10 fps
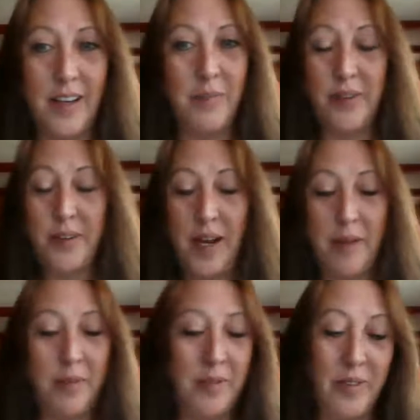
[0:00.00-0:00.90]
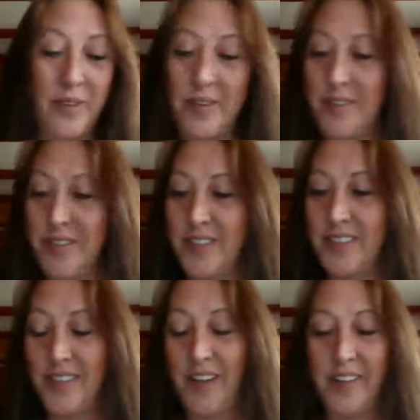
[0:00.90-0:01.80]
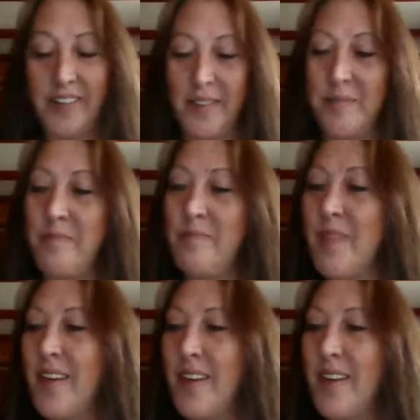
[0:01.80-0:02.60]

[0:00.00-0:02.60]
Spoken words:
I'm so happy with her. She's awesome.